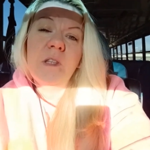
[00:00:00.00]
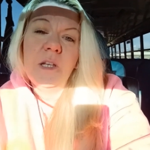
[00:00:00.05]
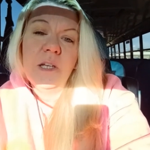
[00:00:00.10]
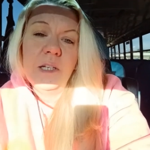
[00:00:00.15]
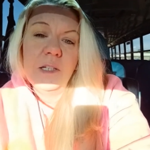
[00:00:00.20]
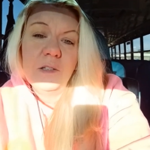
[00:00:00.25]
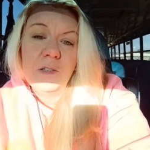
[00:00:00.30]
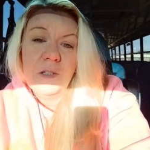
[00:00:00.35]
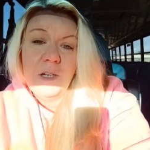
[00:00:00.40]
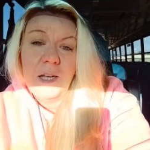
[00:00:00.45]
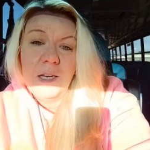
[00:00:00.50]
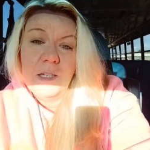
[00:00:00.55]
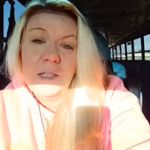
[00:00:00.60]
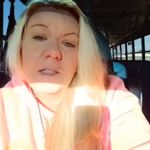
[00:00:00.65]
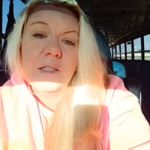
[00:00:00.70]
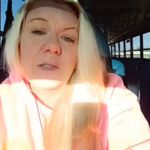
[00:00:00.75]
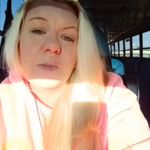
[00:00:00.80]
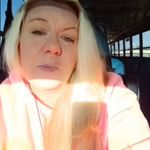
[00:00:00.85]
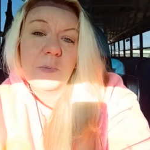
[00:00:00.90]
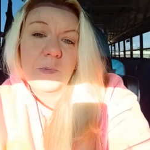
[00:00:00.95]
internet
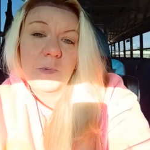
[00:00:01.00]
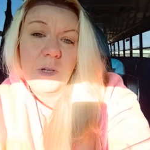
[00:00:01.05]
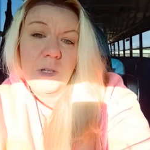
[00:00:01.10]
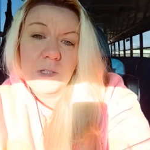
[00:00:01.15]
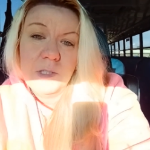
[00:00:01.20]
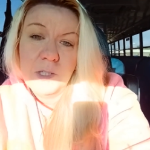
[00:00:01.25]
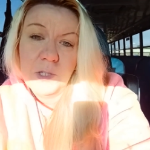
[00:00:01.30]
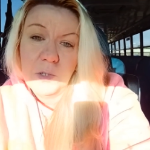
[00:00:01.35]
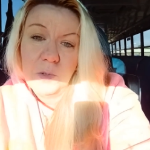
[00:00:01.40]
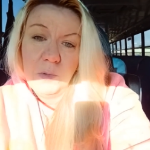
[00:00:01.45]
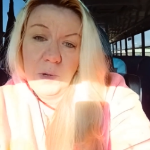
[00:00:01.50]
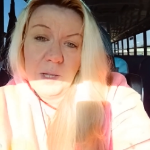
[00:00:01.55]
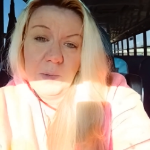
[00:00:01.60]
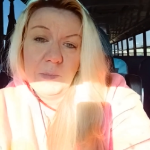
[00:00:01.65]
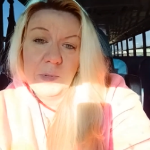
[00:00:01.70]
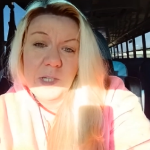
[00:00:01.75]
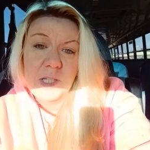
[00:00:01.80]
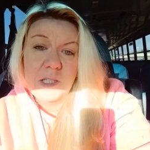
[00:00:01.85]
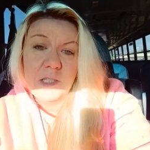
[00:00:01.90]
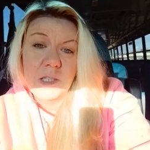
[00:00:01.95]
is a, is a great
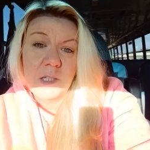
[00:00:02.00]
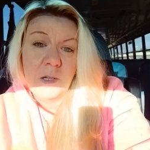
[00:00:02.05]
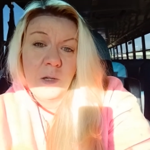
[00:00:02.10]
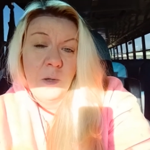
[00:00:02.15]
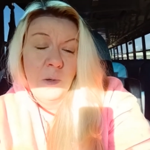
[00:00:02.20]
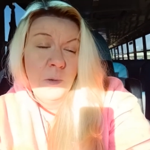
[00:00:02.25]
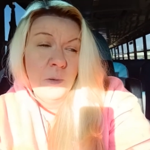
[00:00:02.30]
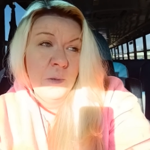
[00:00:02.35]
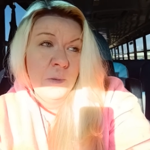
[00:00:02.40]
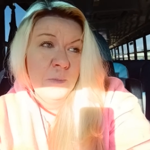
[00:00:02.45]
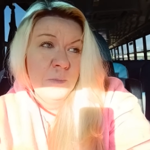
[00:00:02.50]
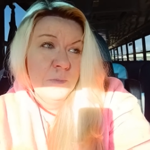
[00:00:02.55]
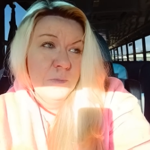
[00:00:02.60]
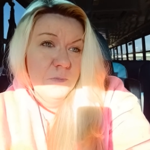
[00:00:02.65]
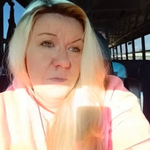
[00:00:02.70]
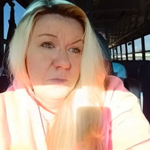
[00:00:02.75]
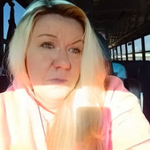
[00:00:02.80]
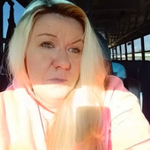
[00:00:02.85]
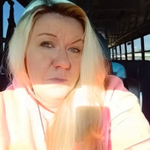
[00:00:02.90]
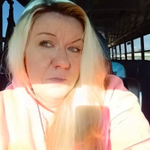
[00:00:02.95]
place to go.
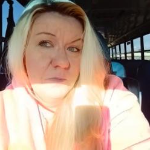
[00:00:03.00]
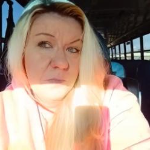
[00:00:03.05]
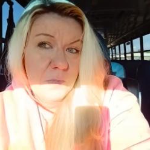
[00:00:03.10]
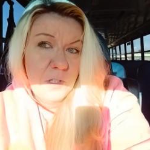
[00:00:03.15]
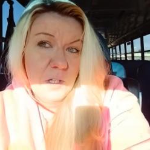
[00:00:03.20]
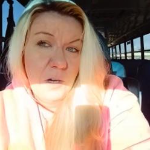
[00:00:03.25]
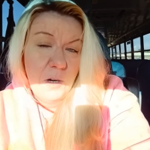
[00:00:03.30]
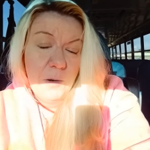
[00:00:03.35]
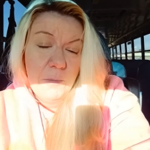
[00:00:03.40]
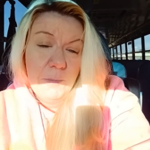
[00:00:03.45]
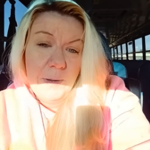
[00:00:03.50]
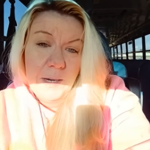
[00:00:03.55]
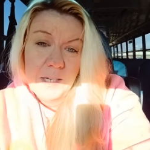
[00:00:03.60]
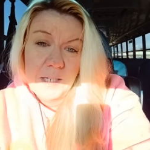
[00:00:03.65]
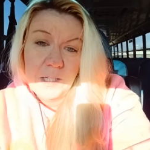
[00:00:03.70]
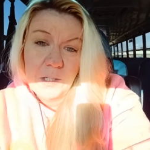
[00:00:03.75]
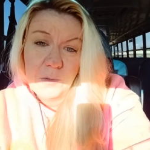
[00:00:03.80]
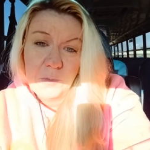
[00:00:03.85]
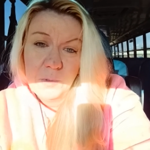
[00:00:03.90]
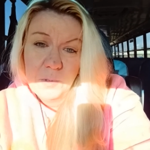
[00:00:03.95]
There are
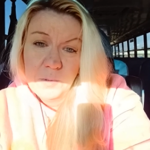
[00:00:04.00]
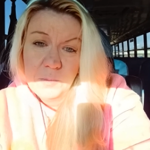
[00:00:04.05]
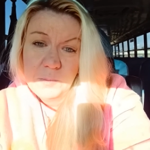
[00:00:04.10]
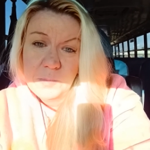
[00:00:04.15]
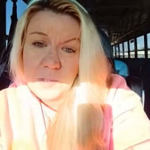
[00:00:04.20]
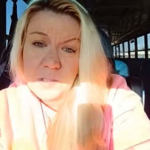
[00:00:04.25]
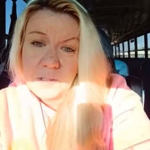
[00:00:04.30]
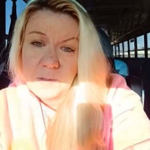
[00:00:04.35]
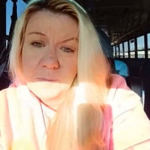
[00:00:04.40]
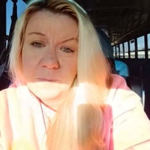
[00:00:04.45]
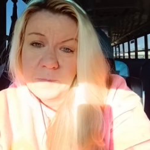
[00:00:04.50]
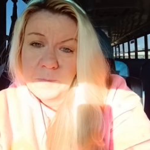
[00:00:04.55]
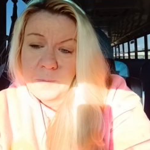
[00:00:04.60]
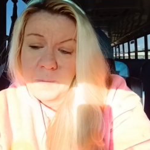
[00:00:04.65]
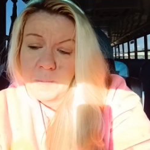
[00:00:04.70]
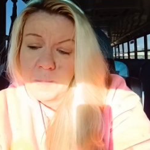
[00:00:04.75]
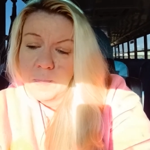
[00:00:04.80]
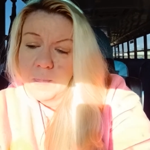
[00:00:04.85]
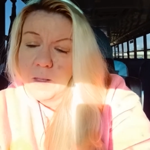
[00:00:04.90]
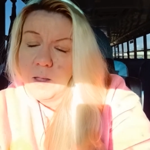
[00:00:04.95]
many groups
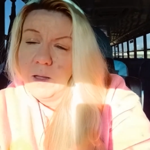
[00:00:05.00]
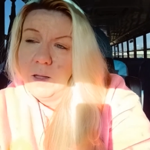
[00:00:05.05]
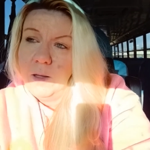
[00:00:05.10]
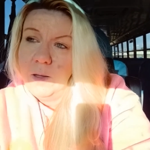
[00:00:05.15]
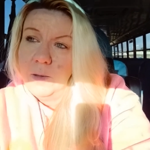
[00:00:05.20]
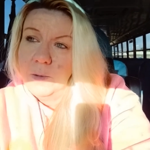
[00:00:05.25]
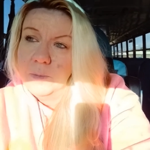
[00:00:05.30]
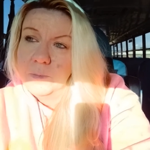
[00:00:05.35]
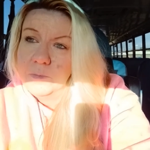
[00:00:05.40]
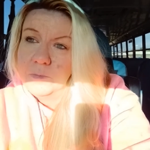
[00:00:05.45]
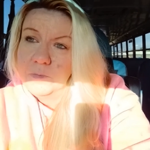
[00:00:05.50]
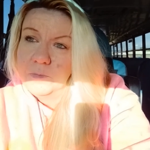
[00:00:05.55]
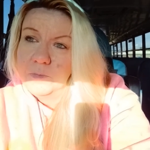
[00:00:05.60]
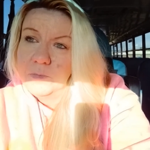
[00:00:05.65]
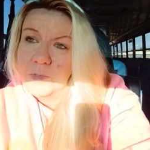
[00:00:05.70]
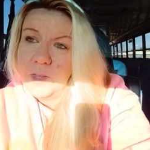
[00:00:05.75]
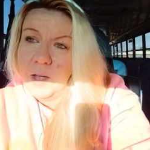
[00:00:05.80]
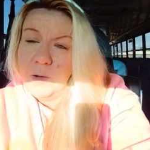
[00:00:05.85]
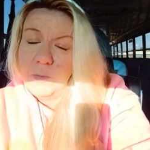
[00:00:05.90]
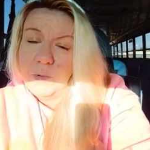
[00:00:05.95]
um,
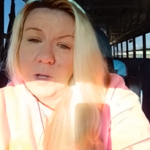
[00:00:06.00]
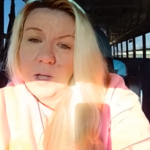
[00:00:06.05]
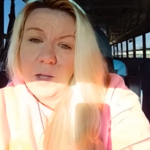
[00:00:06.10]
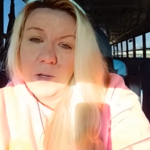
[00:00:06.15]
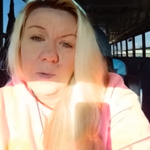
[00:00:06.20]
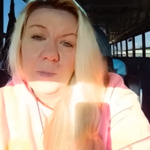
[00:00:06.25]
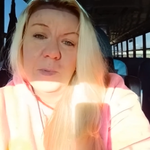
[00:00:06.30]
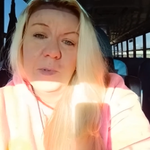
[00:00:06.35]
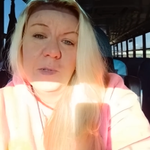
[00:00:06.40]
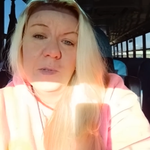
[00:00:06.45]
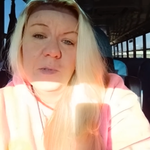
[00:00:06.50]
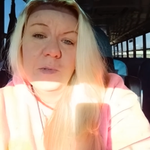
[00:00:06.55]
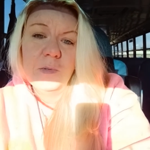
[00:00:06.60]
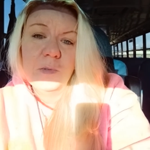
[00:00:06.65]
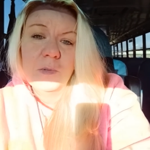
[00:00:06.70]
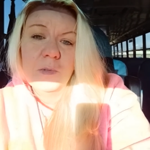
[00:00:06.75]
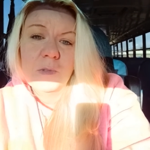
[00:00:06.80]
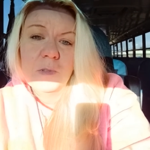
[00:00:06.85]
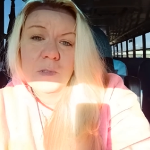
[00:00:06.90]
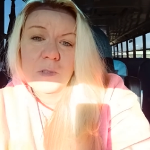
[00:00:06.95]
that will help
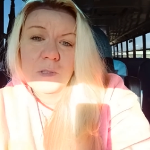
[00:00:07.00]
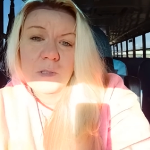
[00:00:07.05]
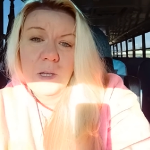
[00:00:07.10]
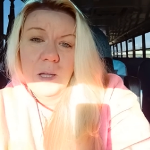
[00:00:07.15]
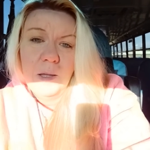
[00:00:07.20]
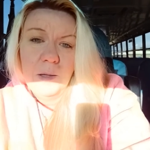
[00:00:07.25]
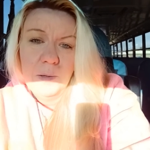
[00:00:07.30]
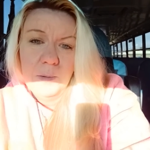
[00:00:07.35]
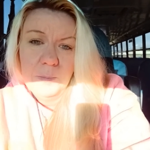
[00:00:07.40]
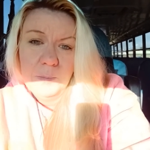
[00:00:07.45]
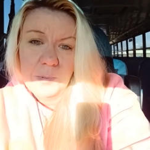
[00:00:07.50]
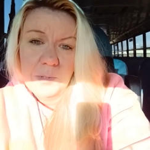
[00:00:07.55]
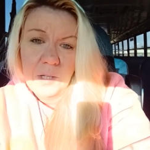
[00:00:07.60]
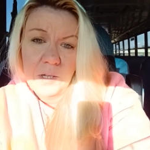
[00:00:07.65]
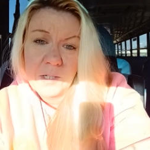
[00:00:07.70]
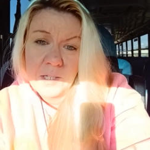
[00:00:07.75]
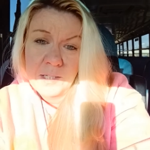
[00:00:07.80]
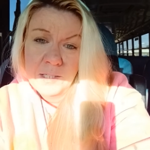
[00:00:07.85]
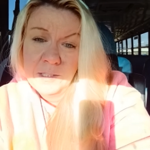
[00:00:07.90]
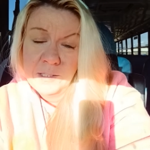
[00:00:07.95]
you um,
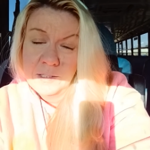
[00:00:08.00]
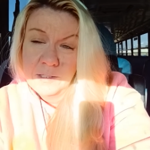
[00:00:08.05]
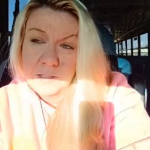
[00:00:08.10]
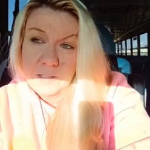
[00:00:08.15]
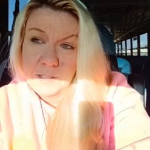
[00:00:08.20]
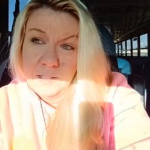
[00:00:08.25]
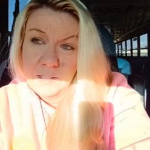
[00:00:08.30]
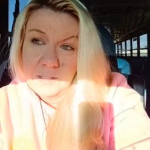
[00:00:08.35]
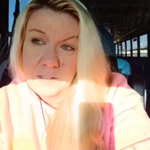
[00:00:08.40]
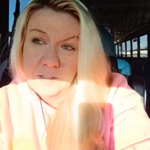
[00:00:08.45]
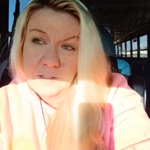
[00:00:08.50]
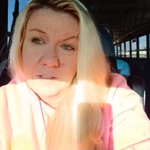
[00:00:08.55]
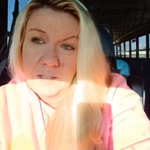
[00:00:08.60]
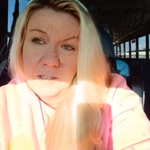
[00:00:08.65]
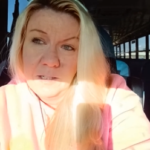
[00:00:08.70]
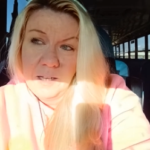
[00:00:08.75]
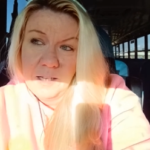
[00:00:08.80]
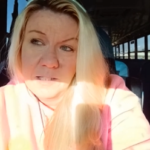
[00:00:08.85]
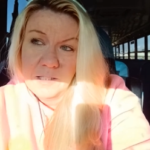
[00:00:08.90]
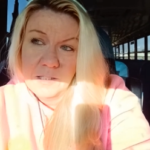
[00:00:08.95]
plug in and get
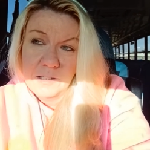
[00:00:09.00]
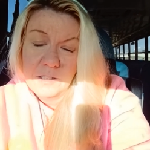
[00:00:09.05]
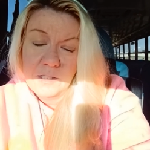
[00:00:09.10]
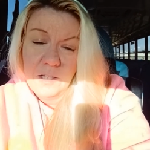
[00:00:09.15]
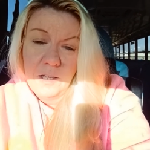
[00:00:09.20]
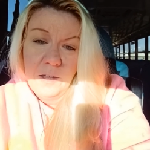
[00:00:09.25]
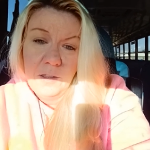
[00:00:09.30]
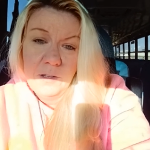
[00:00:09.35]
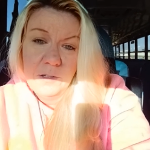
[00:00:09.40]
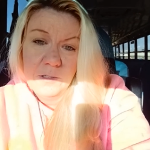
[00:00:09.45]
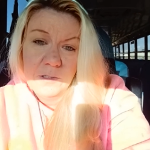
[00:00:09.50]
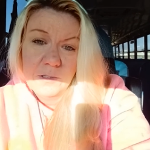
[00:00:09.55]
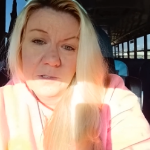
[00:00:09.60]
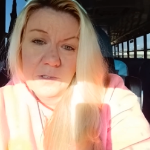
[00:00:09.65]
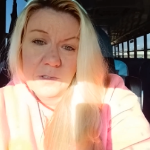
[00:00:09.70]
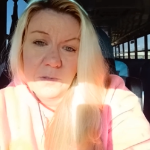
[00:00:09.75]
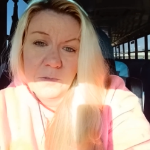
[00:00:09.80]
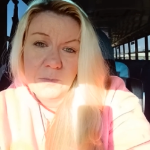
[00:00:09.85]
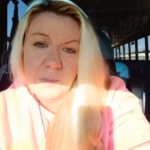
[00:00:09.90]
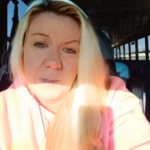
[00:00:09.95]
connected to
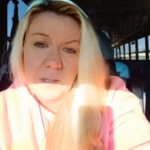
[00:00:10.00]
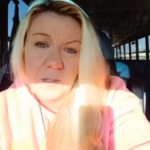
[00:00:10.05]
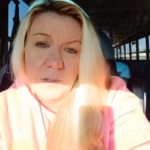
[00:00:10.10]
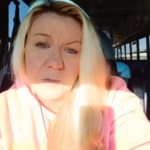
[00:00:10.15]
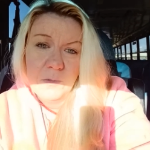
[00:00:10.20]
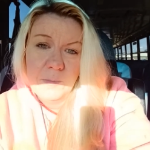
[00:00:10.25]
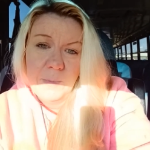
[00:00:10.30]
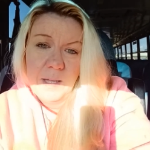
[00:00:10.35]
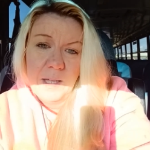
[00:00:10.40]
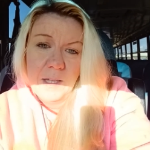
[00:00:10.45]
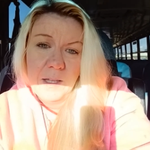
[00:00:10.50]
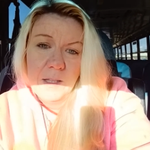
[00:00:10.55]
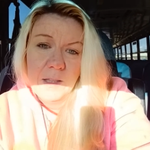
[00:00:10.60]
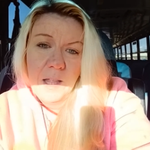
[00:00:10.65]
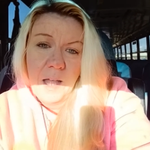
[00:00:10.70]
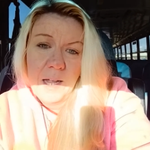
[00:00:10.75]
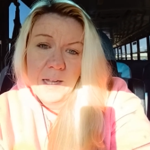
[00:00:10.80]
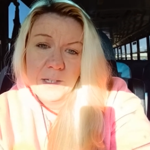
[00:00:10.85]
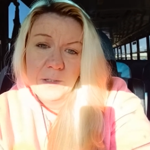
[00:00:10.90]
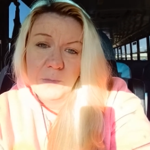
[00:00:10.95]
others who may, you may
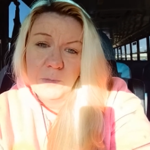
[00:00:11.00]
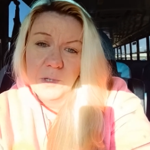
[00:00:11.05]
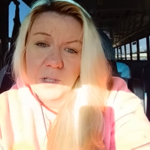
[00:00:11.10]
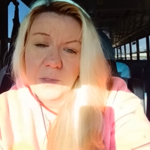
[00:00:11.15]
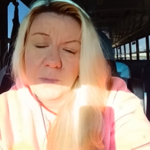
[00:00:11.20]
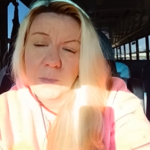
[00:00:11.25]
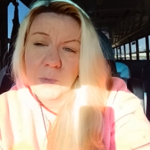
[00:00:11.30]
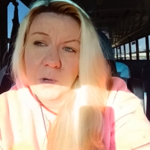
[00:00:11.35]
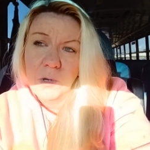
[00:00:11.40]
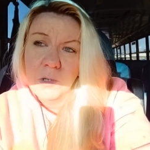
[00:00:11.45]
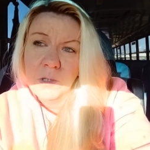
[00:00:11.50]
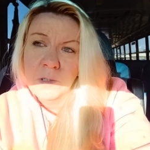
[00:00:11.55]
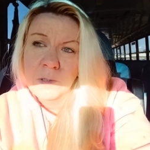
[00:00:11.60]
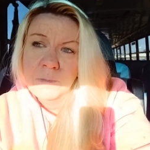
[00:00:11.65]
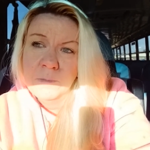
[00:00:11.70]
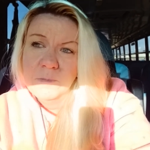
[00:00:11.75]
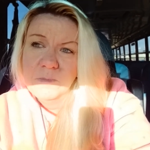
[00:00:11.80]
align with more